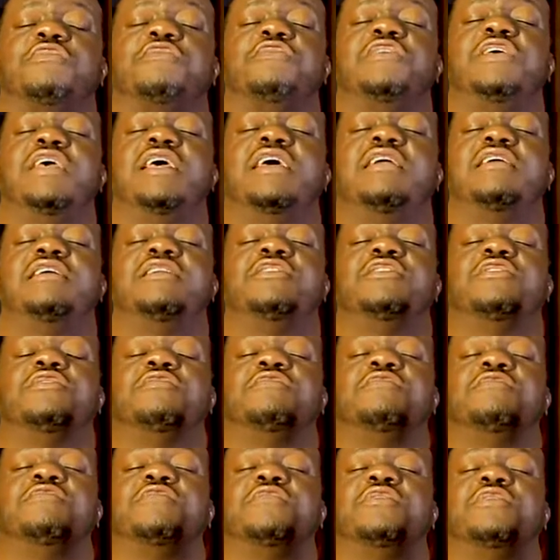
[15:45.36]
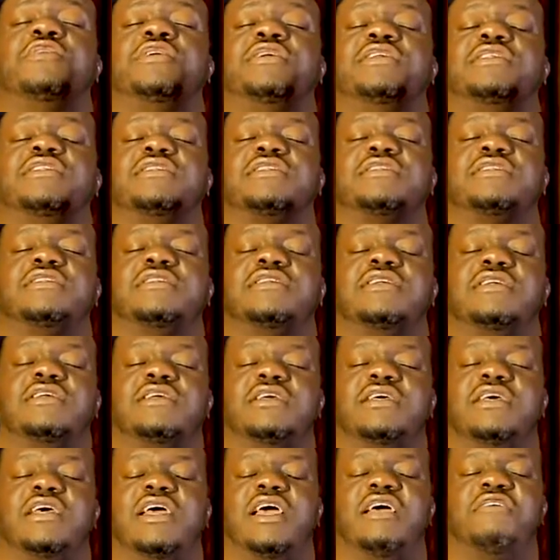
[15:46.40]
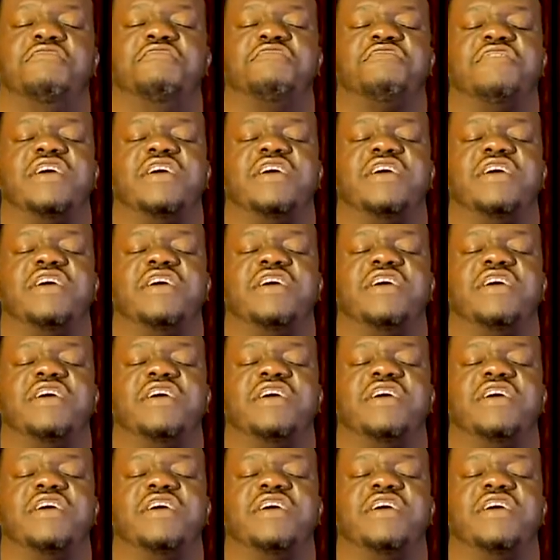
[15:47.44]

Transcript: of hearing your voice and